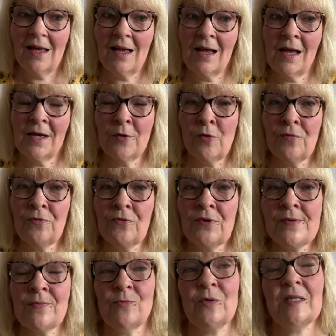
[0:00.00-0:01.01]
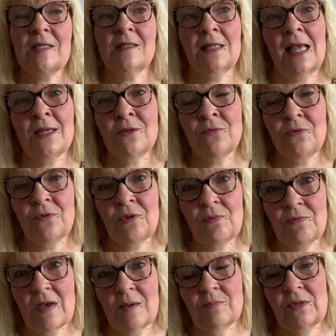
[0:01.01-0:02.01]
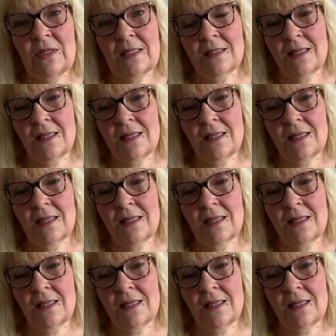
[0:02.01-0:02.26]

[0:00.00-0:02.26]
I often would send for the fabrics.